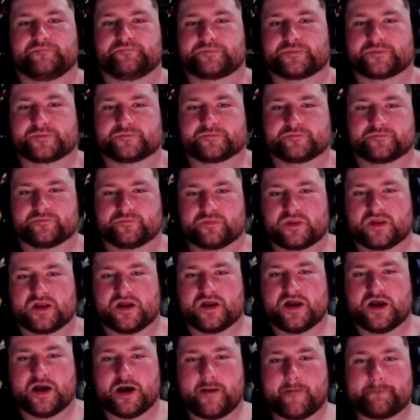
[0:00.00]
Yeah. Okay.
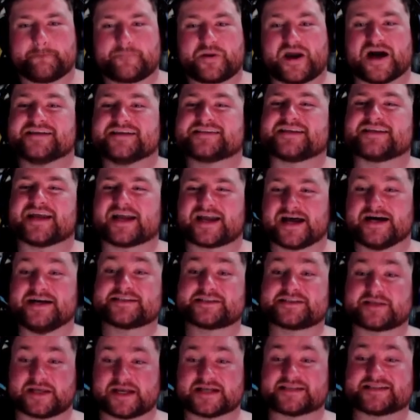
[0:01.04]
So maybe because
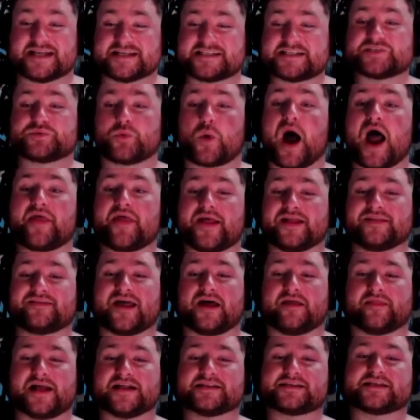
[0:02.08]
because because this is why they
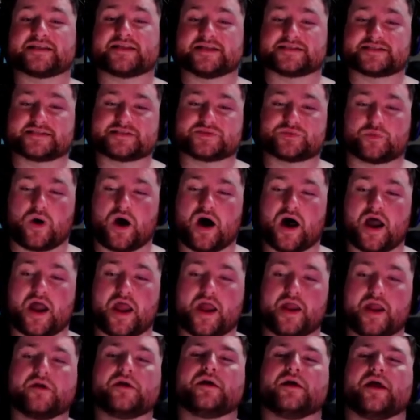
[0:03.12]
tell this this is
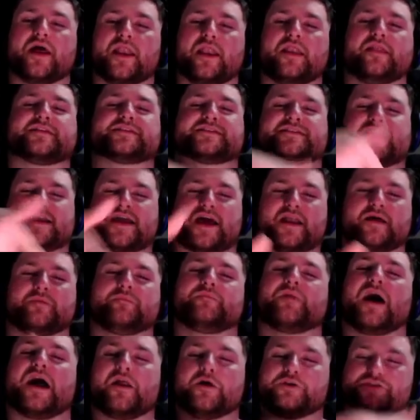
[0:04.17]
why and this is like kind
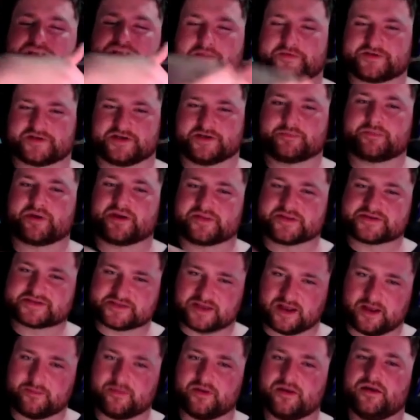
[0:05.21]
of I know Chandler's gonna bring
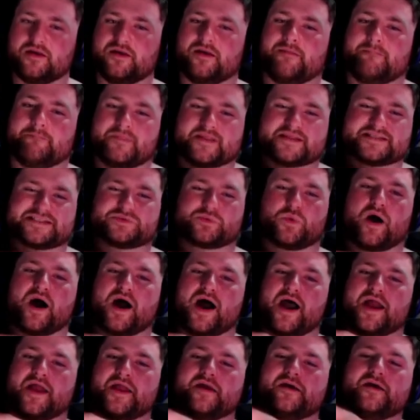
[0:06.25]
this up. This is
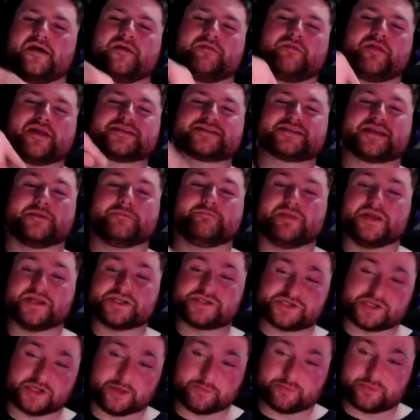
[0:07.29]
why they send
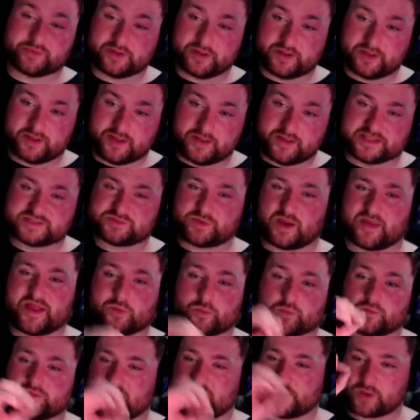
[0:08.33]
Bishop. This is why
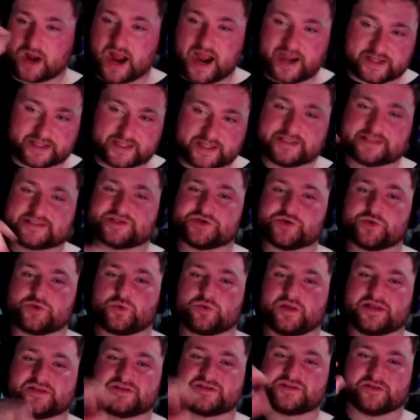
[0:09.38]
they, they write it
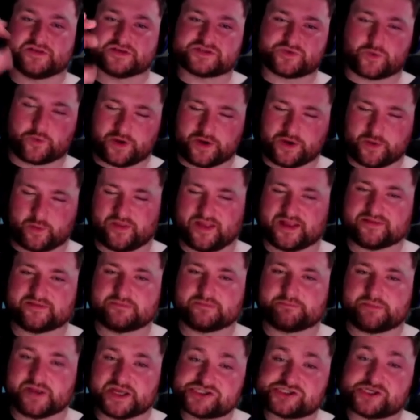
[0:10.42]
into into the story where the
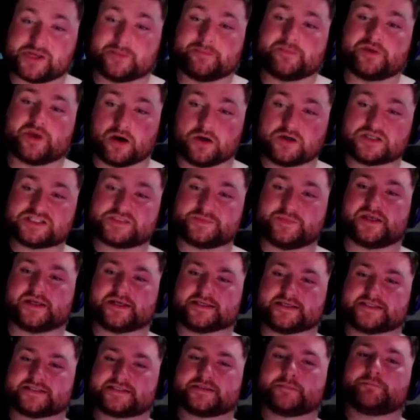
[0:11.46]
Bishop goes
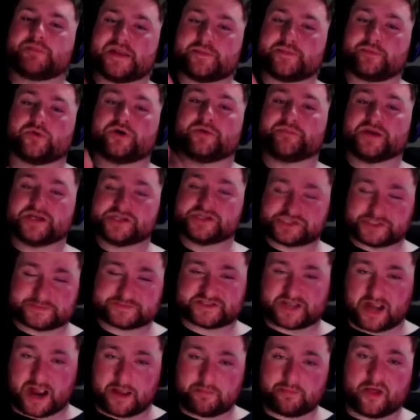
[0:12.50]
because people in
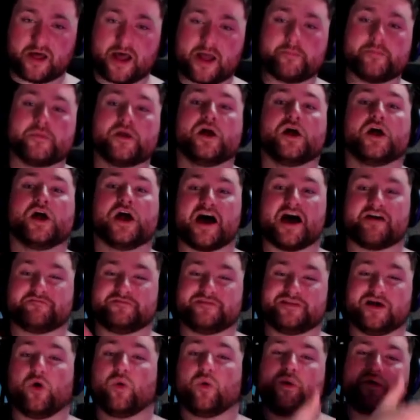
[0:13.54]
Bishop's timeline
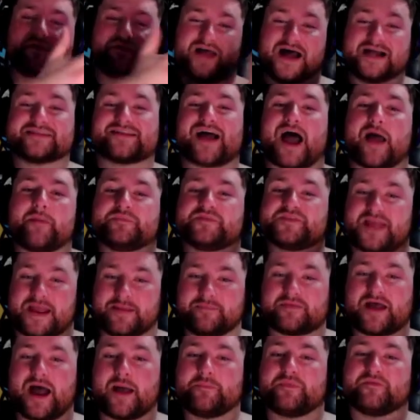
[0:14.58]
have dealt with that type
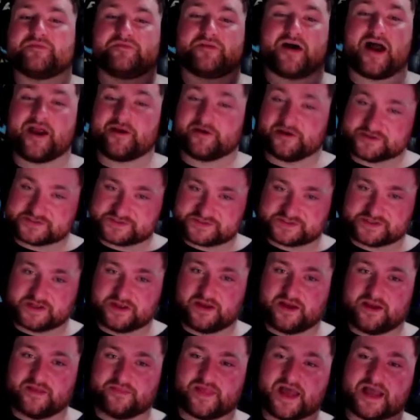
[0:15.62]
same type of virus
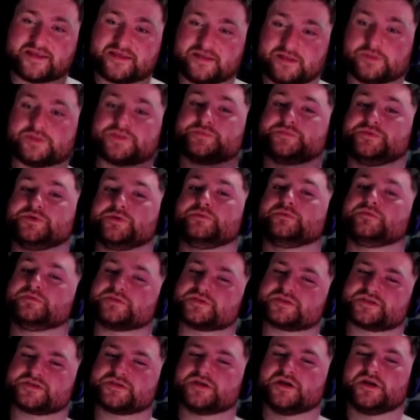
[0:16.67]
that kills
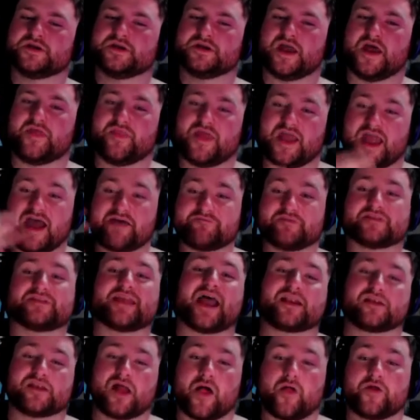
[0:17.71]
mutants. Yeah. And they have the
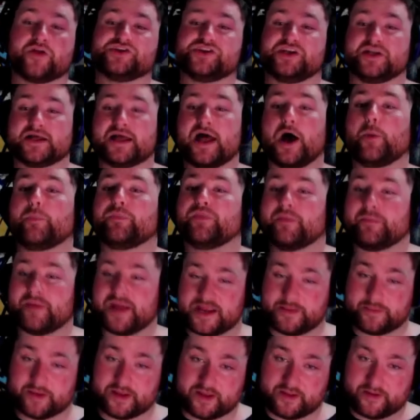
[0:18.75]
technology to help the
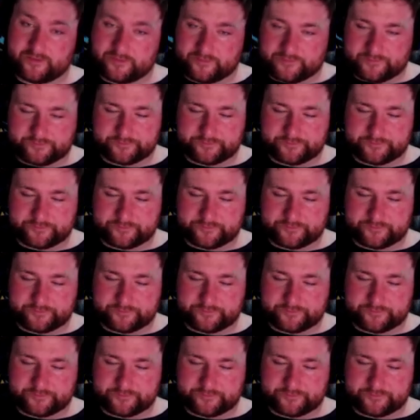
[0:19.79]
baby.